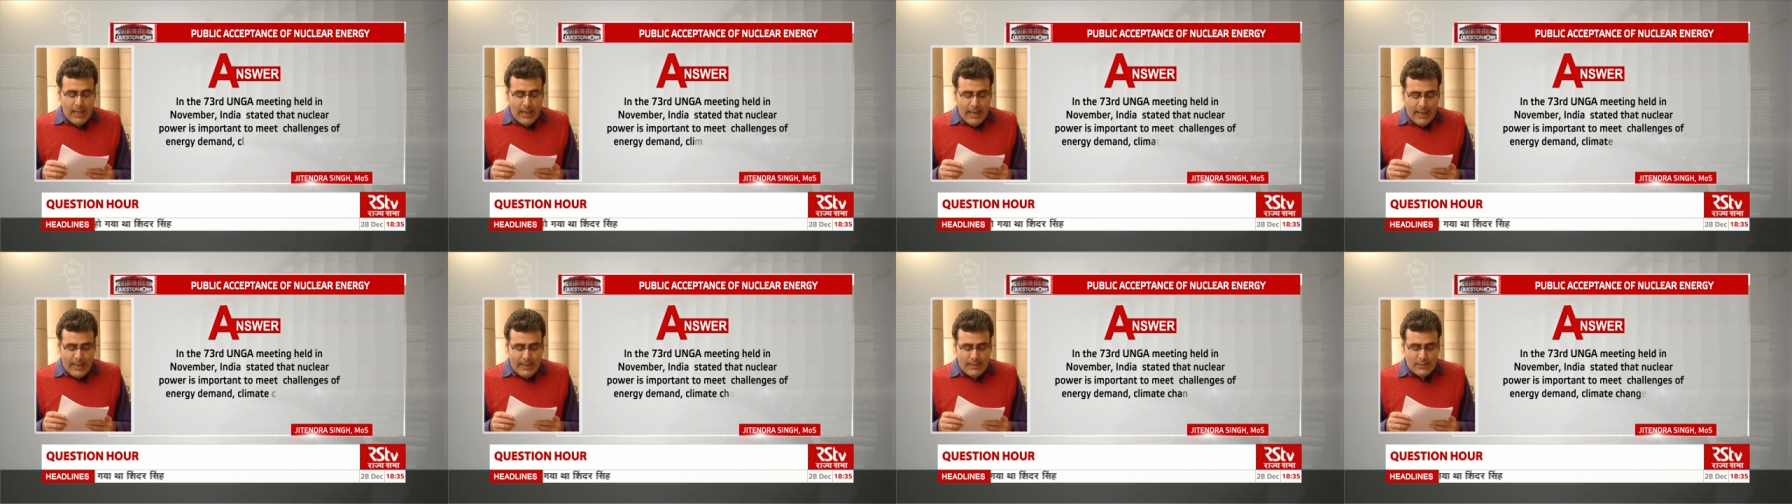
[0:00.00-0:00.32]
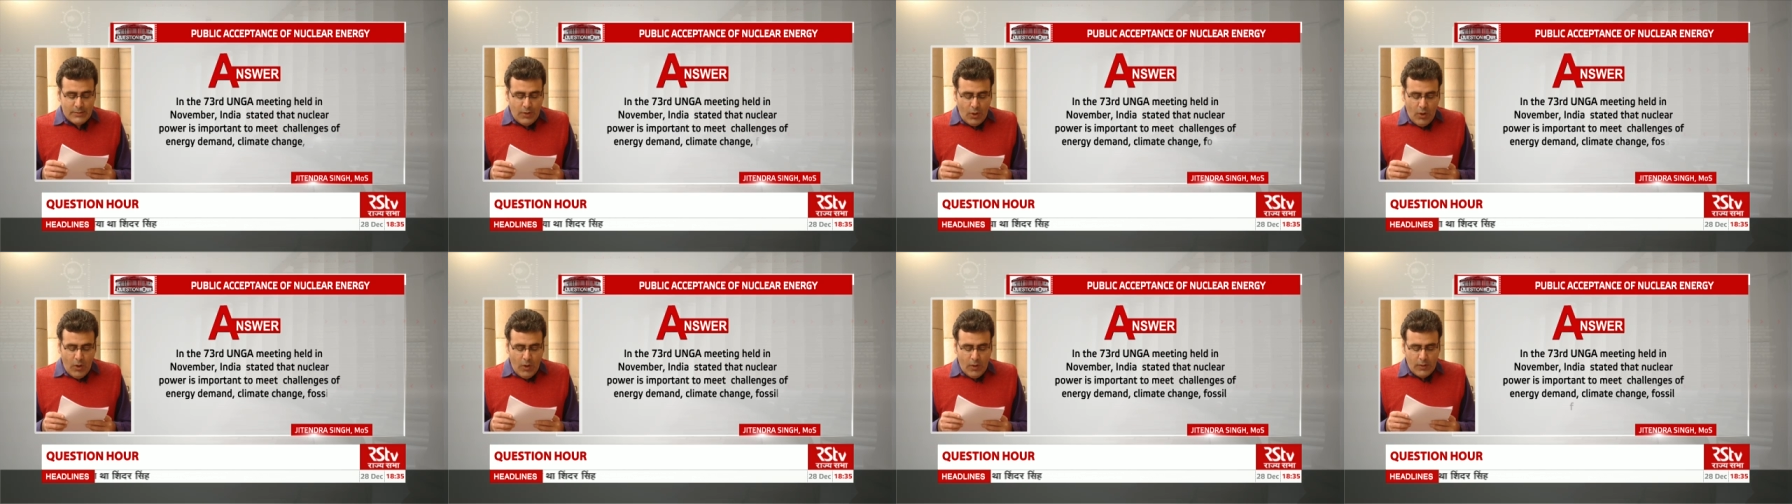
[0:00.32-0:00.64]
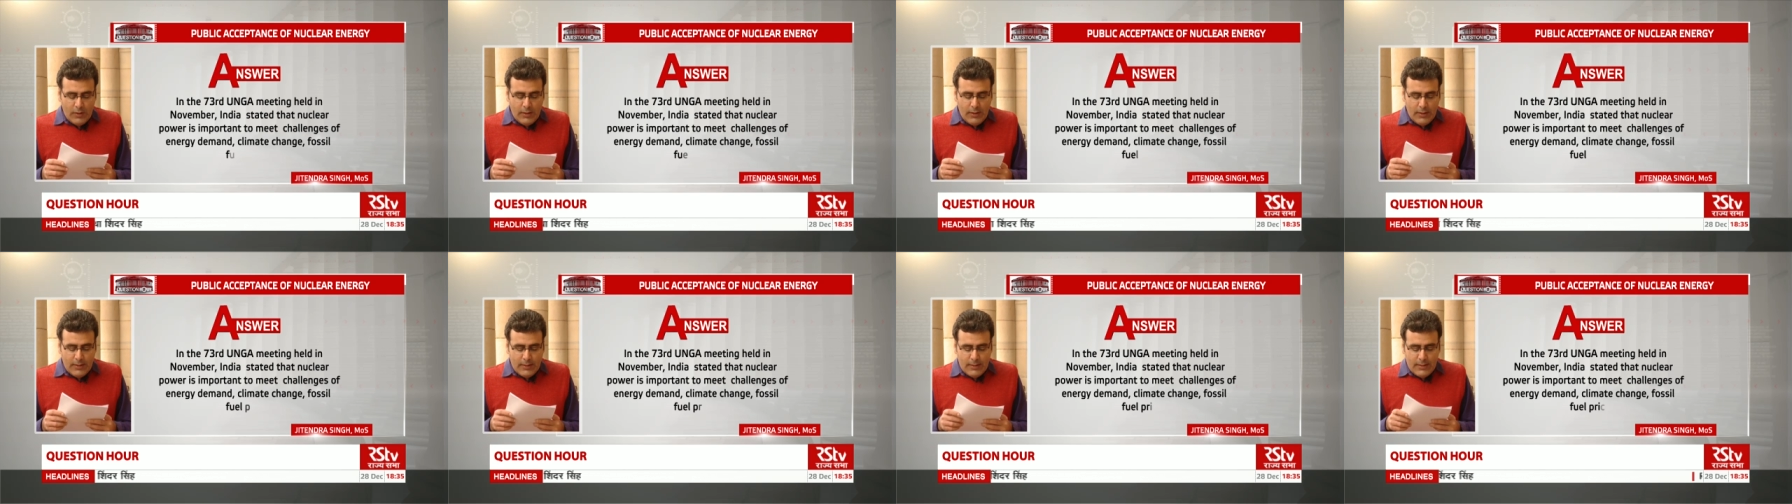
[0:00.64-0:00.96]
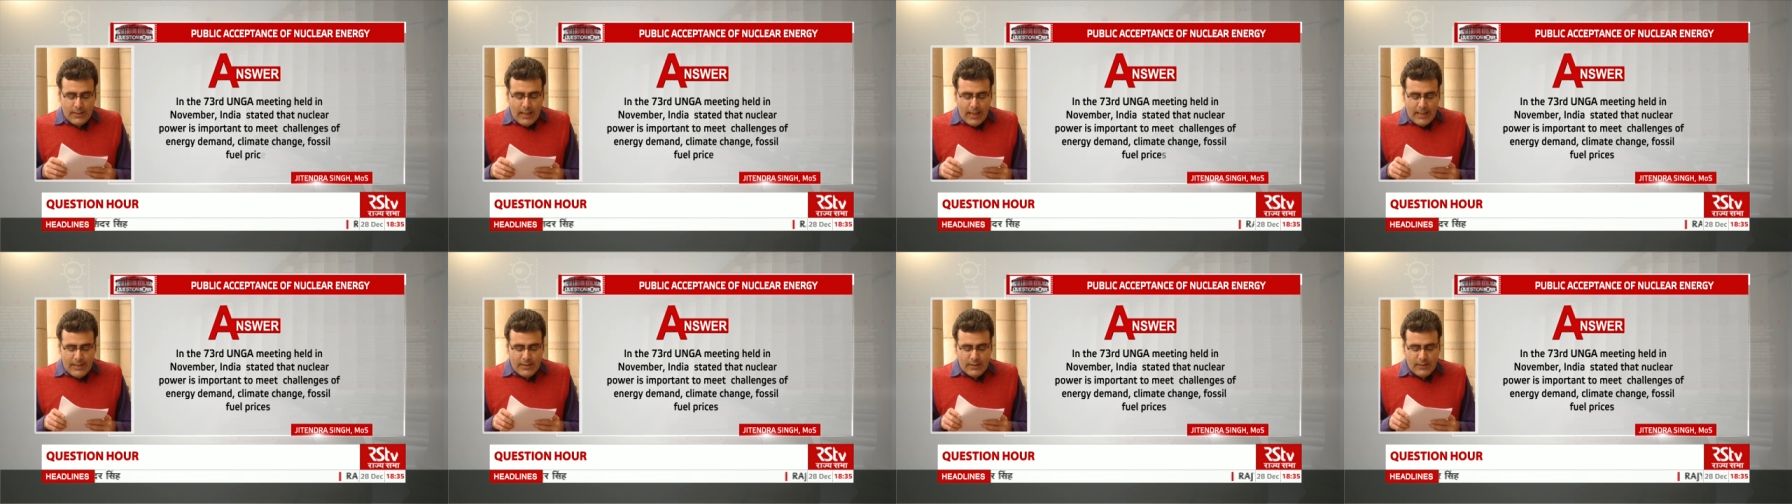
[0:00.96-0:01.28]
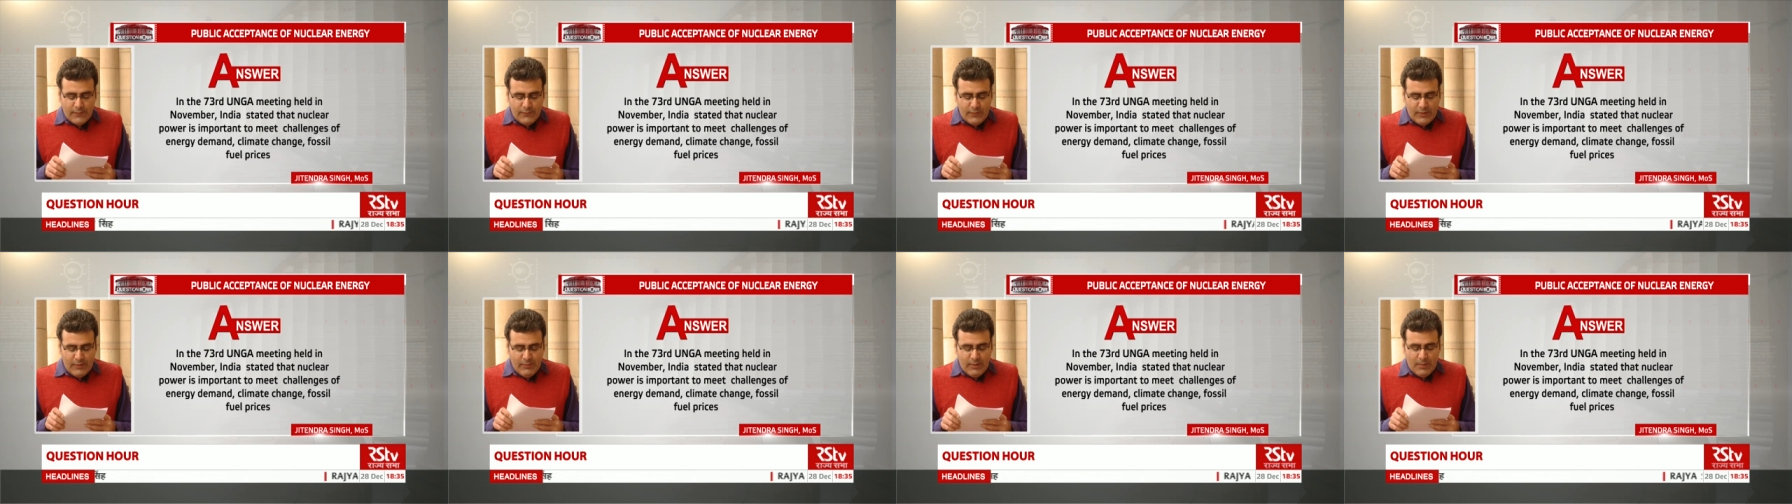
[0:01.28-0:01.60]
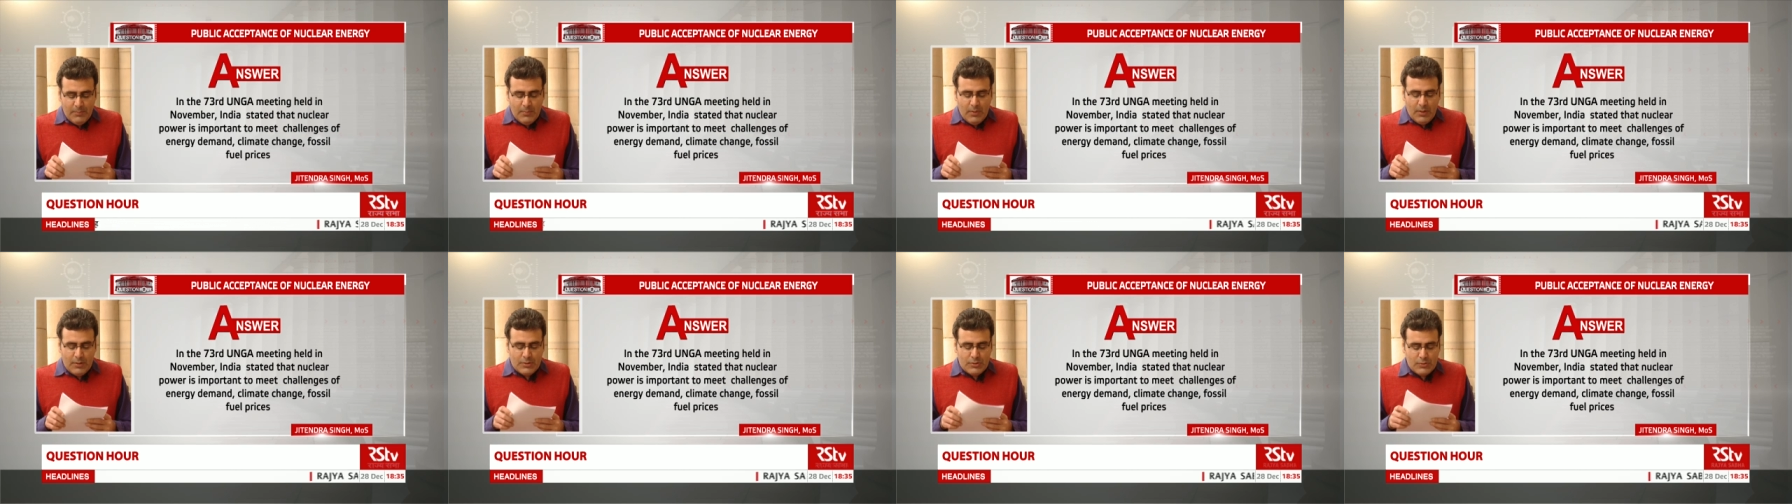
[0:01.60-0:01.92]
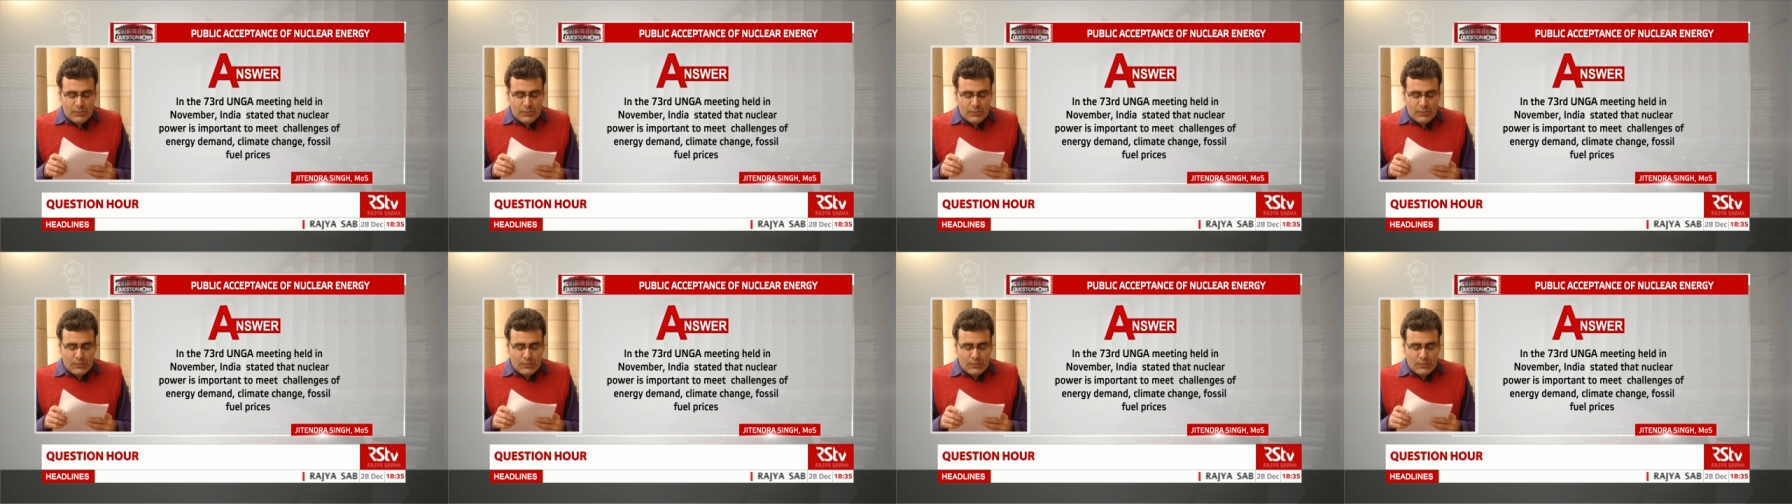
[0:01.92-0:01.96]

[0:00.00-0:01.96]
held on 9th of November